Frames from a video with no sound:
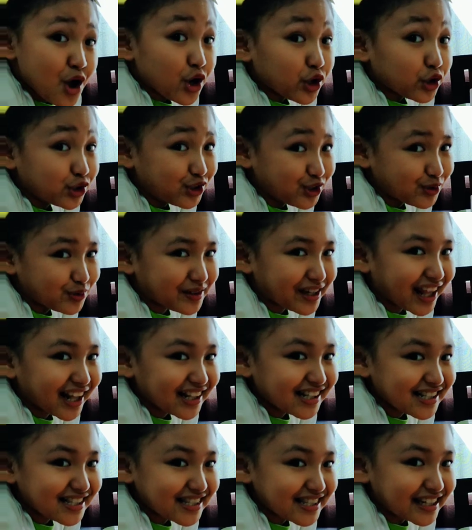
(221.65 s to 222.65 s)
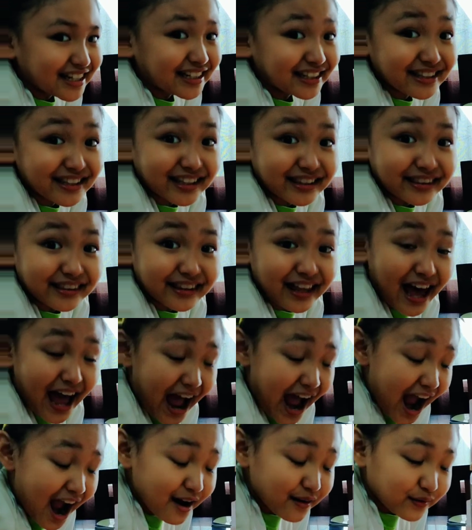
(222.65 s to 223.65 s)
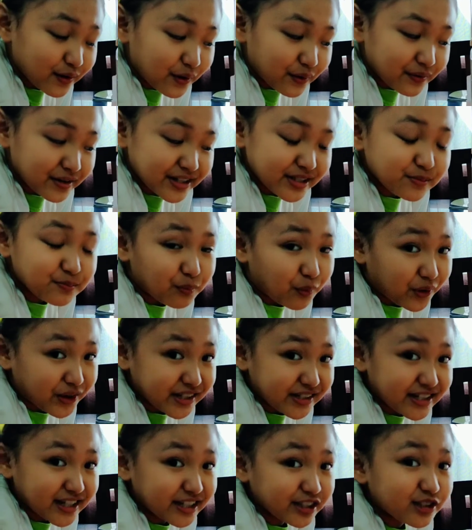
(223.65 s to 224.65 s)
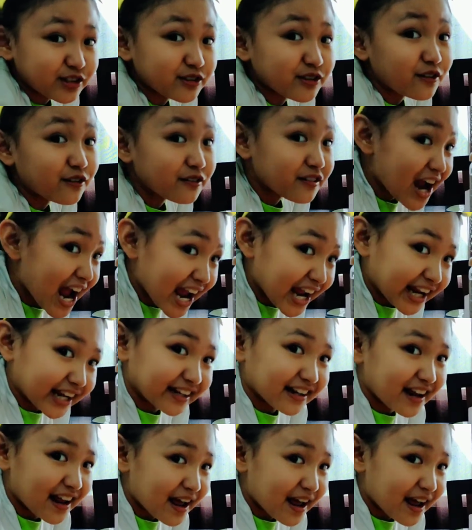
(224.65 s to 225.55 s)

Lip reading: You can see that the arrow is pointing to the right.